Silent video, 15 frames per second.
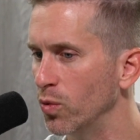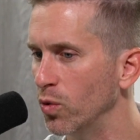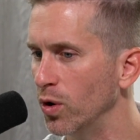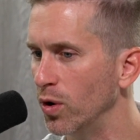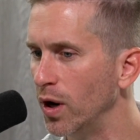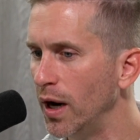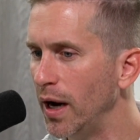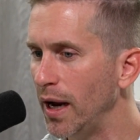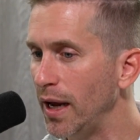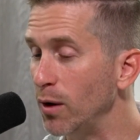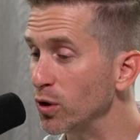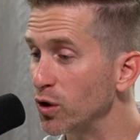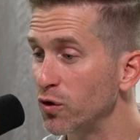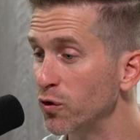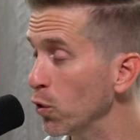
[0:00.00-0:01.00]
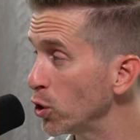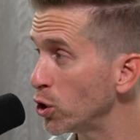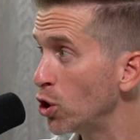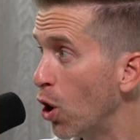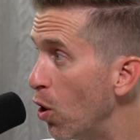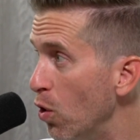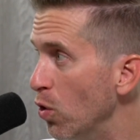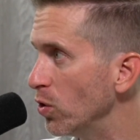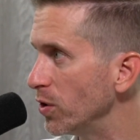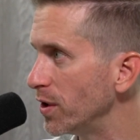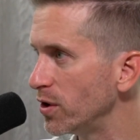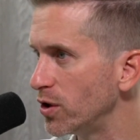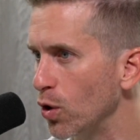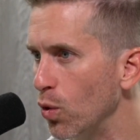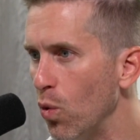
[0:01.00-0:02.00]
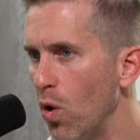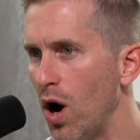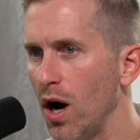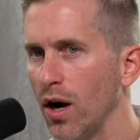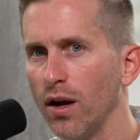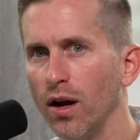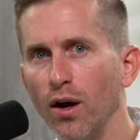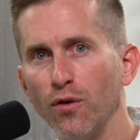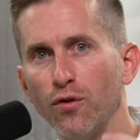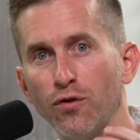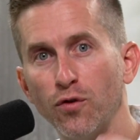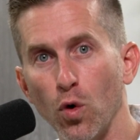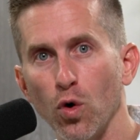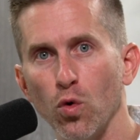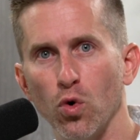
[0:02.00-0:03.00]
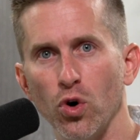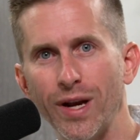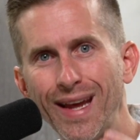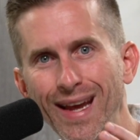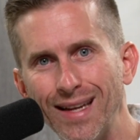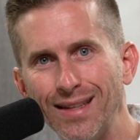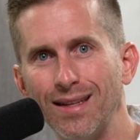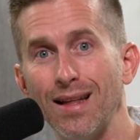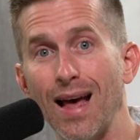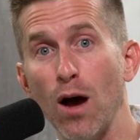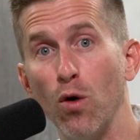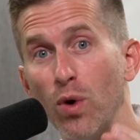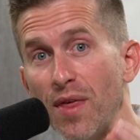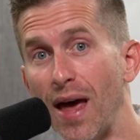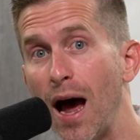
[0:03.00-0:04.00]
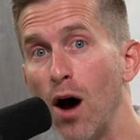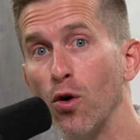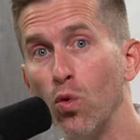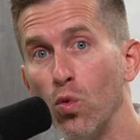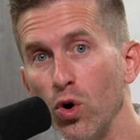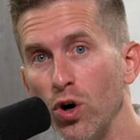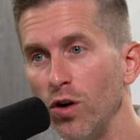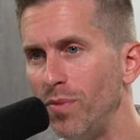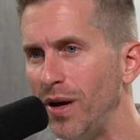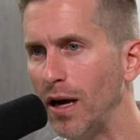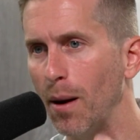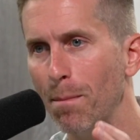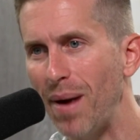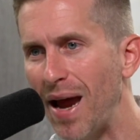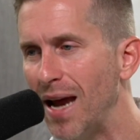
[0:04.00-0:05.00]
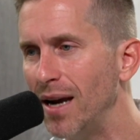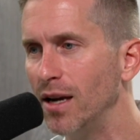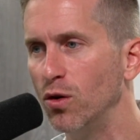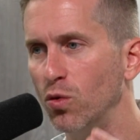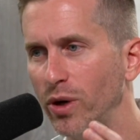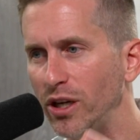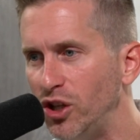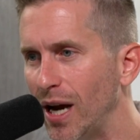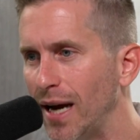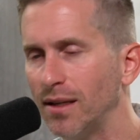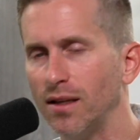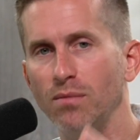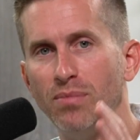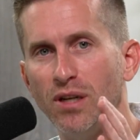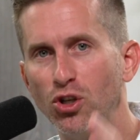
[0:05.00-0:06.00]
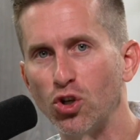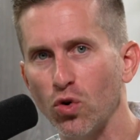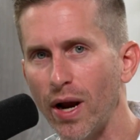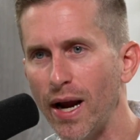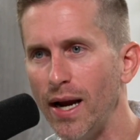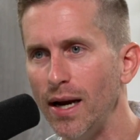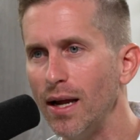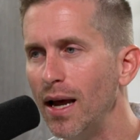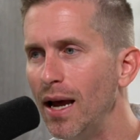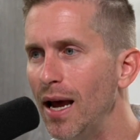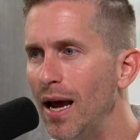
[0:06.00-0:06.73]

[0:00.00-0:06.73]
where he was foretold to walk forward into that without a word, being abandoned, rejected, betrayed.